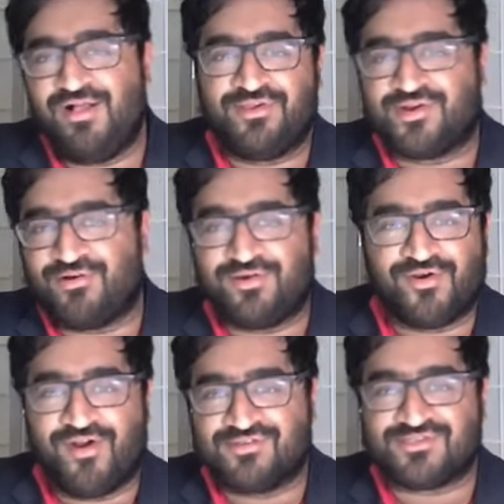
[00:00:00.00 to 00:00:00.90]
you know,
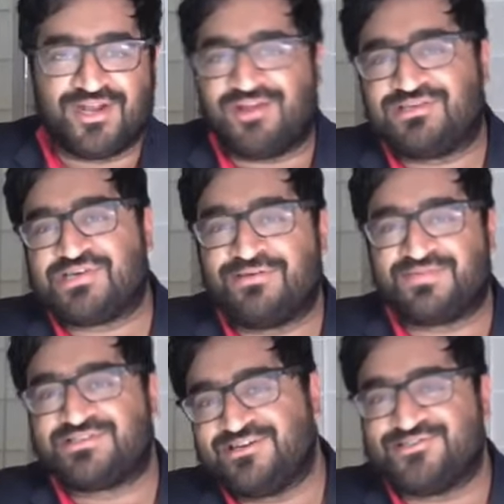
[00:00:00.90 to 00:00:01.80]
neurons and axon
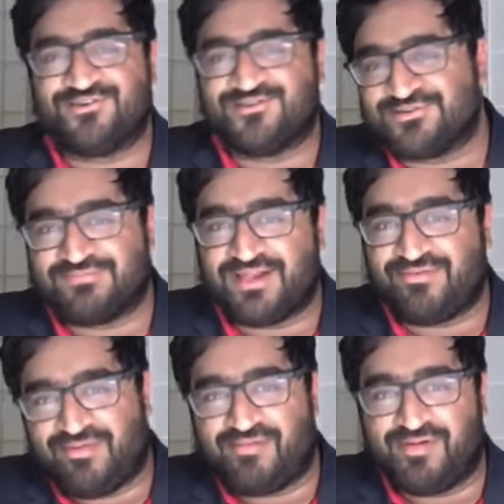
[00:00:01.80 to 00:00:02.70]
potentials and blah, blah,
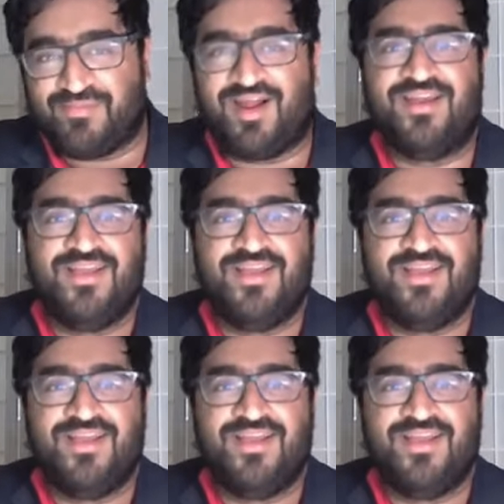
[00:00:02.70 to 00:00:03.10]
blah, blah, blah.